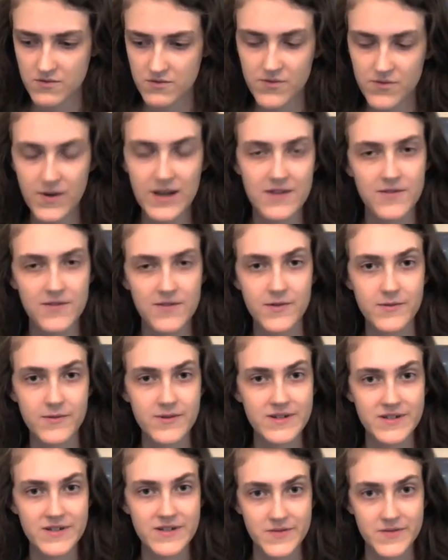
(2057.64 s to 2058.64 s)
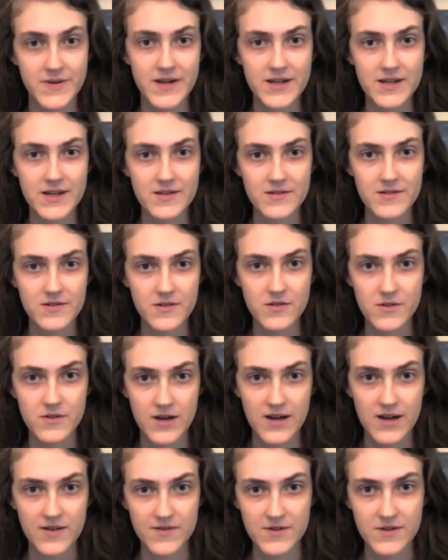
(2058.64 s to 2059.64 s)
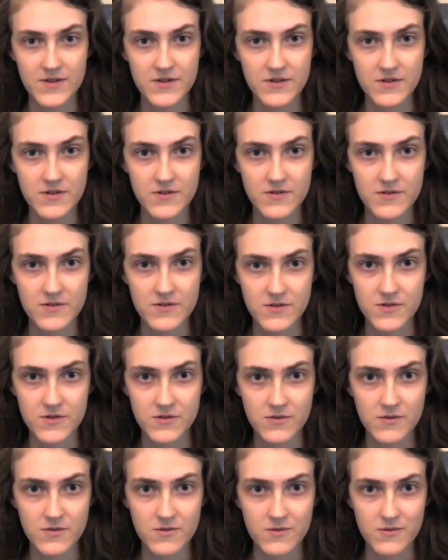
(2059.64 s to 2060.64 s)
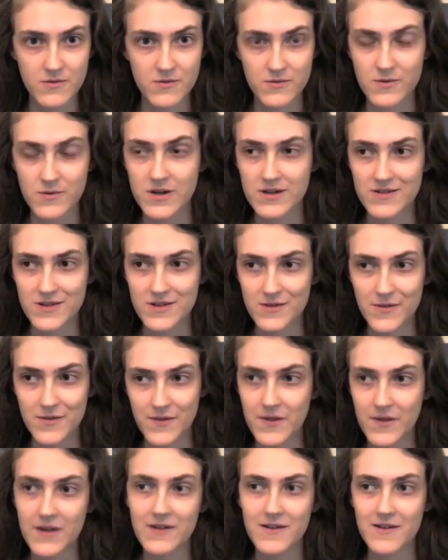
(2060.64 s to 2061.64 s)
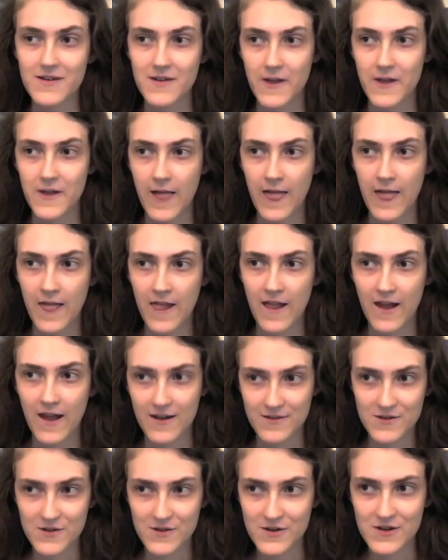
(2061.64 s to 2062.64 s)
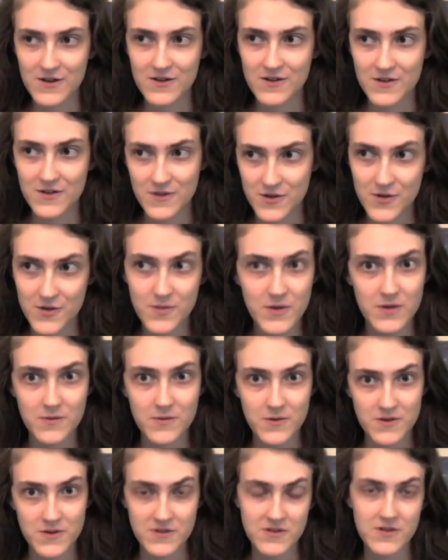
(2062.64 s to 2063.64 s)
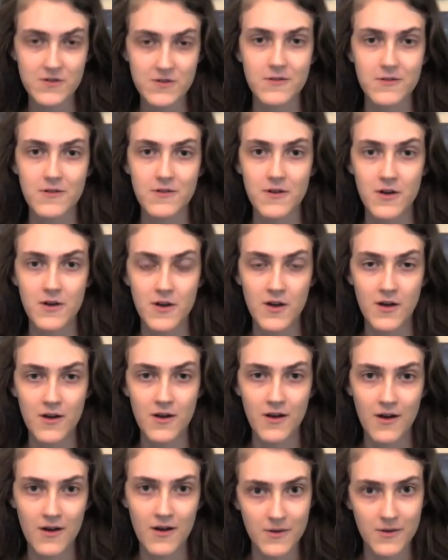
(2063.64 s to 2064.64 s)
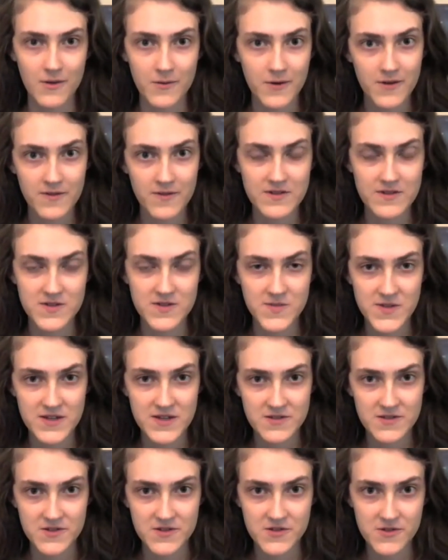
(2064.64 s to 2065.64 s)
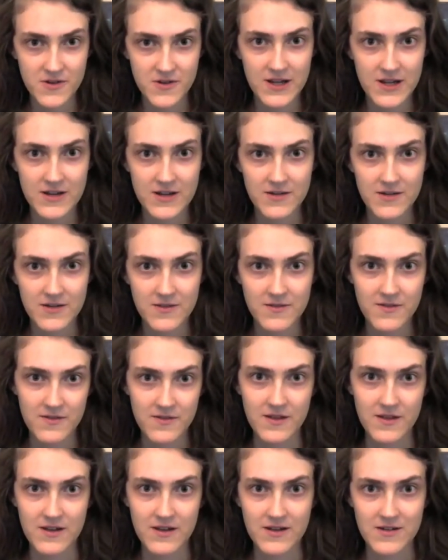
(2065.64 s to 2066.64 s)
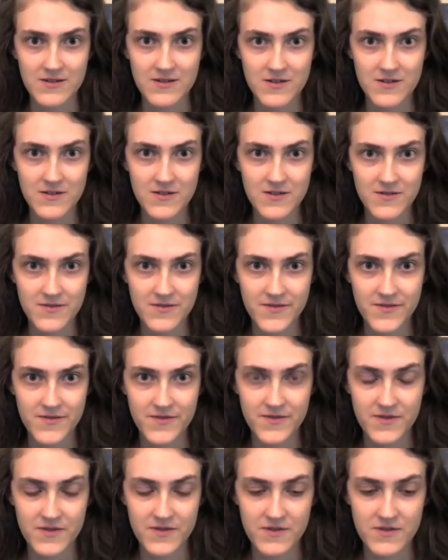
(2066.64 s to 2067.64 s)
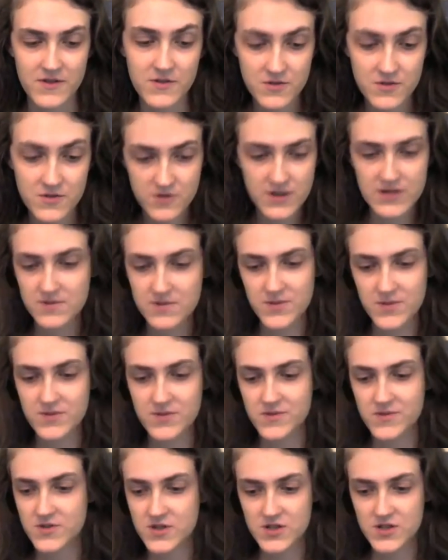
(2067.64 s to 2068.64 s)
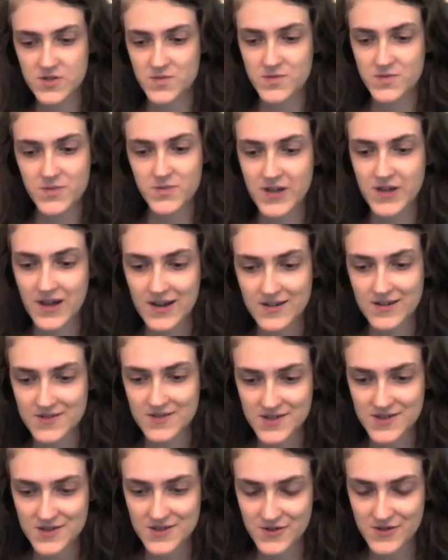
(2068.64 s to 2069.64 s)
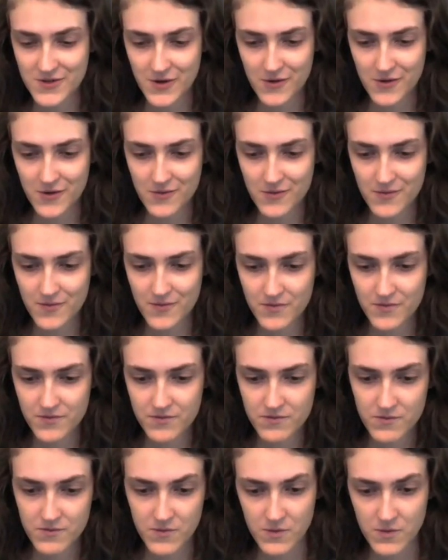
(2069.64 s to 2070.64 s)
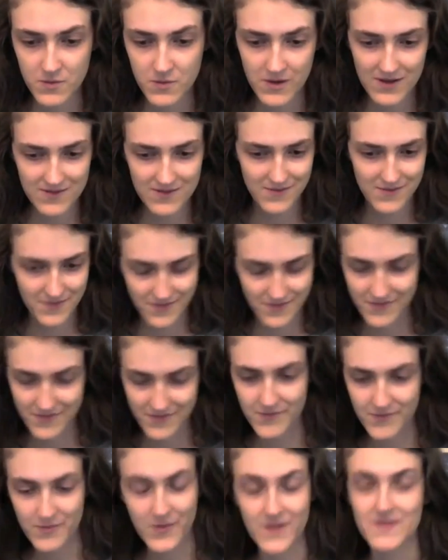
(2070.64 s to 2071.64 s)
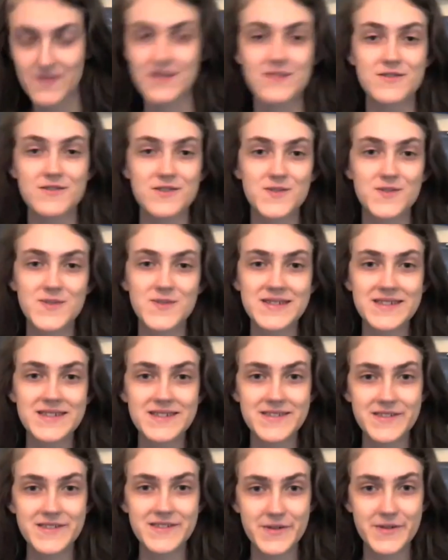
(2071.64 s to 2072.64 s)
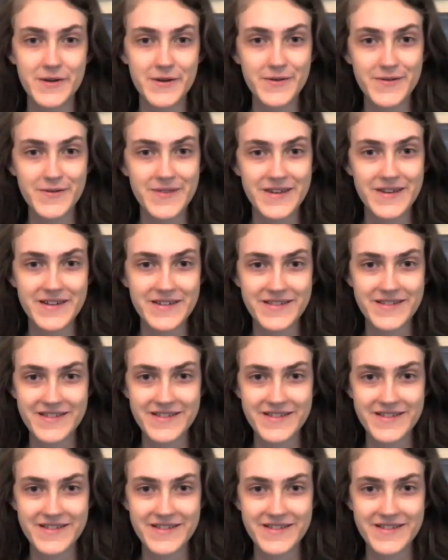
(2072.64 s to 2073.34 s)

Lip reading: fight for what is right. You have to do what you think a good human would do on a world that's being destroyed. And you do it just because, you know, you want the other species to know that